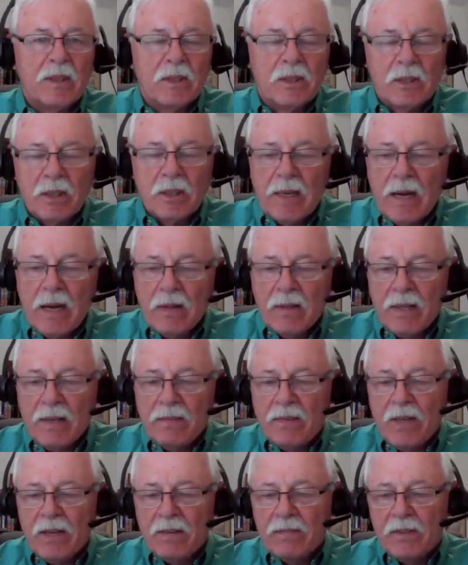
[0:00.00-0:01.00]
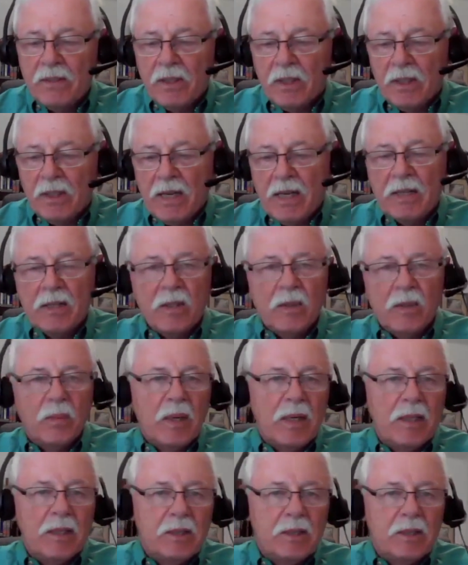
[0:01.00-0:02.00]
So now they've given the land
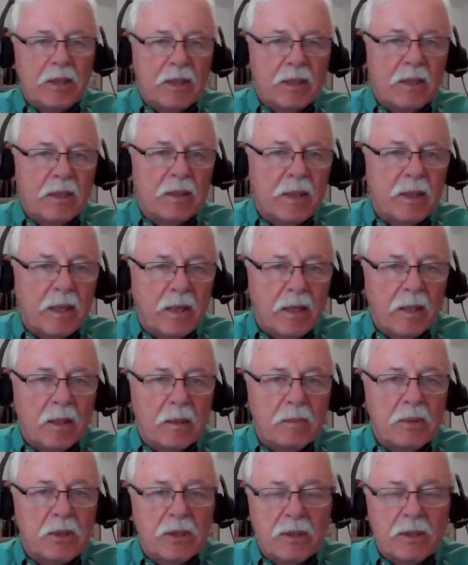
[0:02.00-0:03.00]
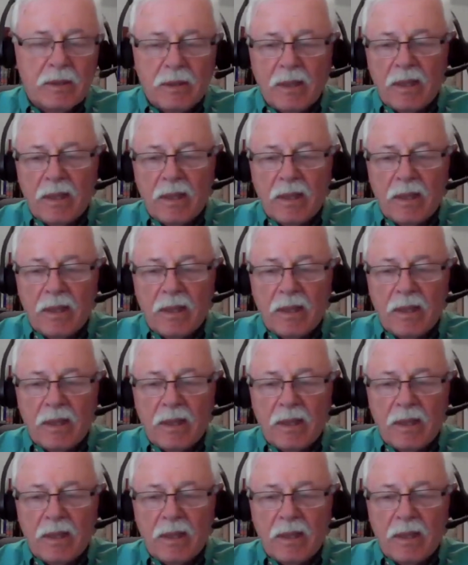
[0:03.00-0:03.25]
away to the Arabs,